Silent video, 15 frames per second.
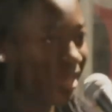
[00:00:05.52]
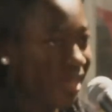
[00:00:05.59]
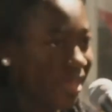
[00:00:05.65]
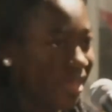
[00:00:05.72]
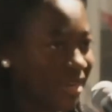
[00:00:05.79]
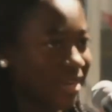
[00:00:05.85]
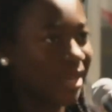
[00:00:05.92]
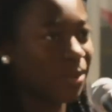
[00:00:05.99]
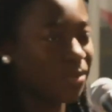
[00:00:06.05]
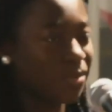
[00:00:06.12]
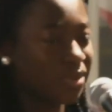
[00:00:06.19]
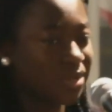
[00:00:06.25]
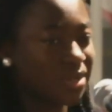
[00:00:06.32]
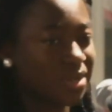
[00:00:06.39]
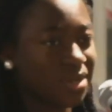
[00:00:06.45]
In
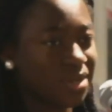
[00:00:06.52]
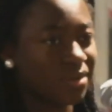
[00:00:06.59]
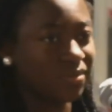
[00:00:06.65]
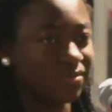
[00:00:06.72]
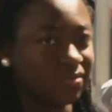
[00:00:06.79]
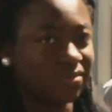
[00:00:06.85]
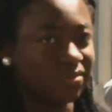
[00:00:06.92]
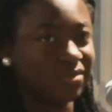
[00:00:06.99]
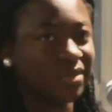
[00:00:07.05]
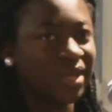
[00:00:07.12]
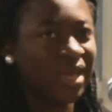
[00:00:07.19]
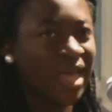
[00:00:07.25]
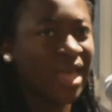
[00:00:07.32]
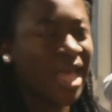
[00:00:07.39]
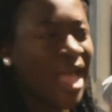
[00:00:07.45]
Debt.
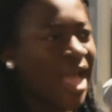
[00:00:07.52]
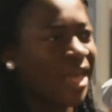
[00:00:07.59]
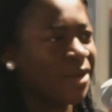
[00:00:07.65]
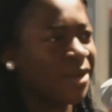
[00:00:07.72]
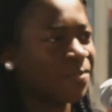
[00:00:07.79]
and